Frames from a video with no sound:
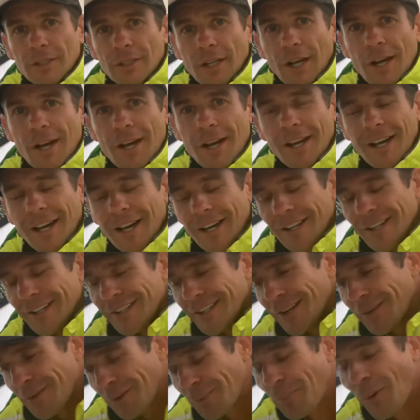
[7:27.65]
and
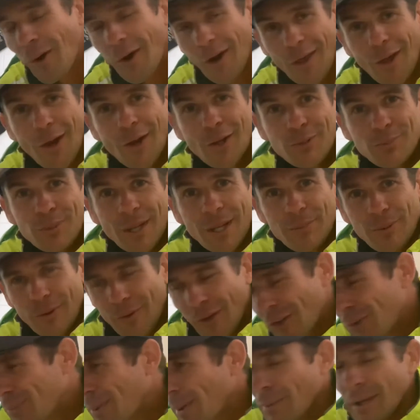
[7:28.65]
you know, they'll buy those people,
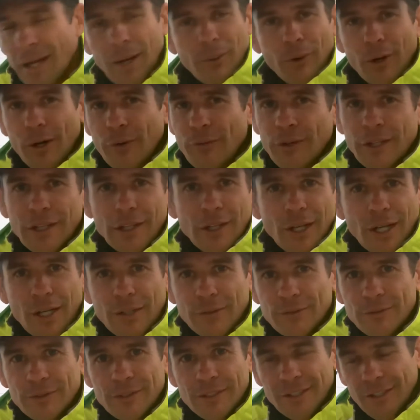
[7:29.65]
and those people aren't worth it in
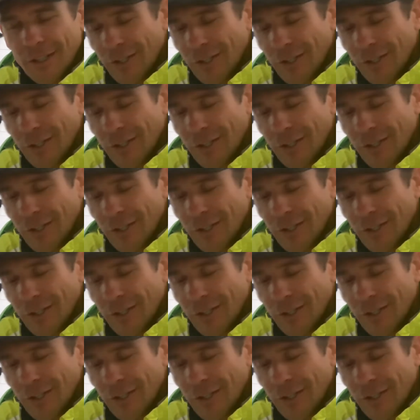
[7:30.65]
life.